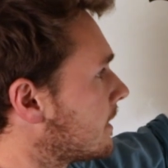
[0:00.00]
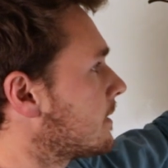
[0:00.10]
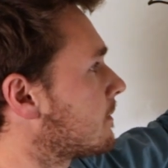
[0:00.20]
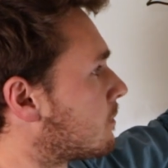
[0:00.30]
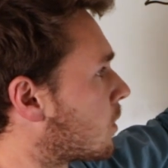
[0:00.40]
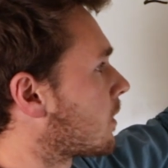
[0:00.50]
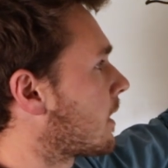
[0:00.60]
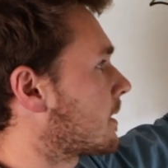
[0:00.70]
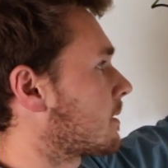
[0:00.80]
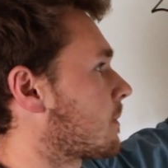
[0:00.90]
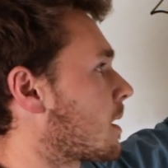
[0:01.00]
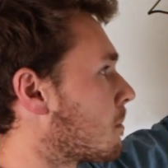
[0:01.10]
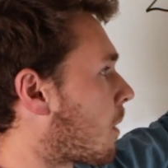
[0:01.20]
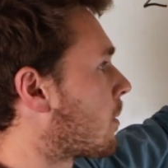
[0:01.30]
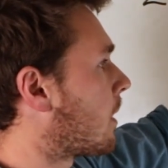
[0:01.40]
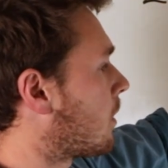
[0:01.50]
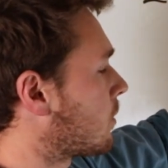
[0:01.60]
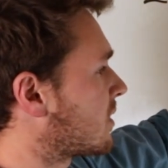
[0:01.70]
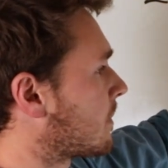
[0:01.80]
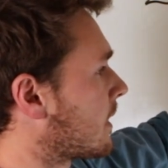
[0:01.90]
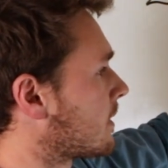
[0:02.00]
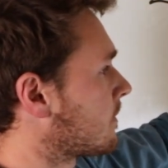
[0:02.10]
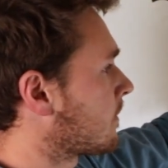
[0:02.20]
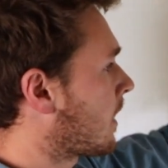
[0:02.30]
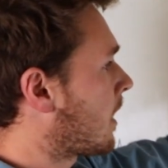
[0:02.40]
is more or less immobile, which means